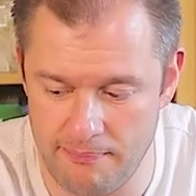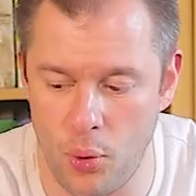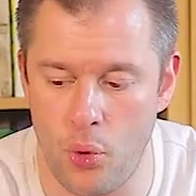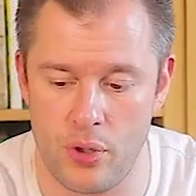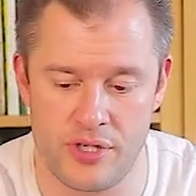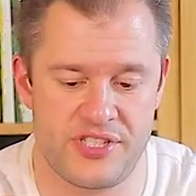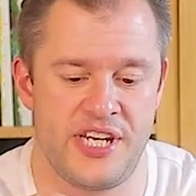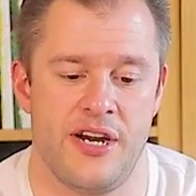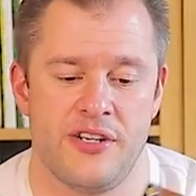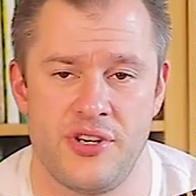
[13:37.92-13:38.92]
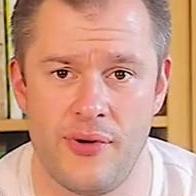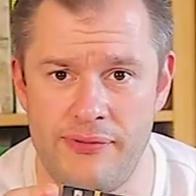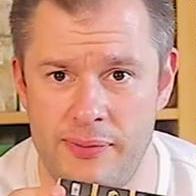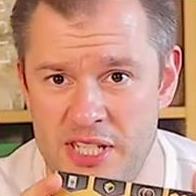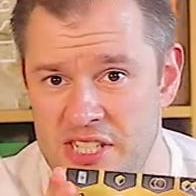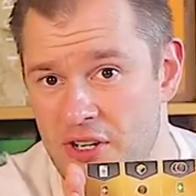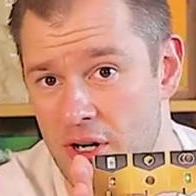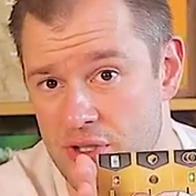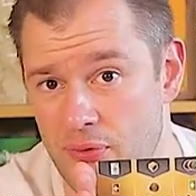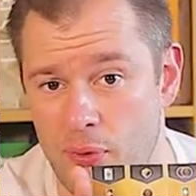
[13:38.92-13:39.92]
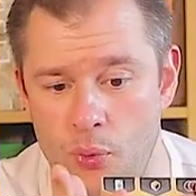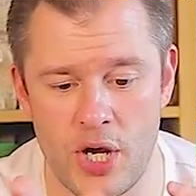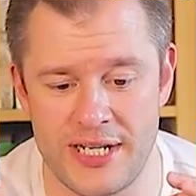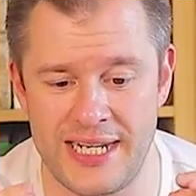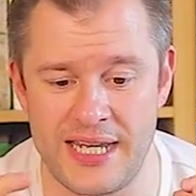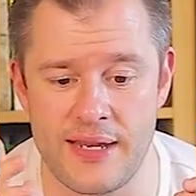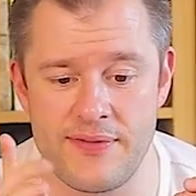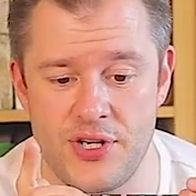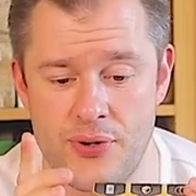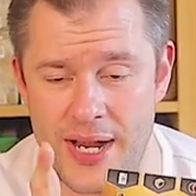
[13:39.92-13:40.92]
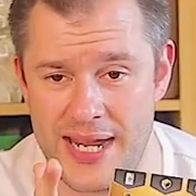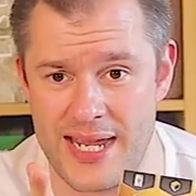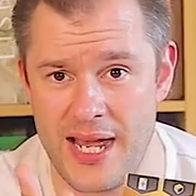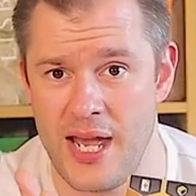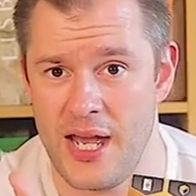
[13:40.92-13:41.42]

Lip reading: boards here. So everybody starts off with one, and it gives you a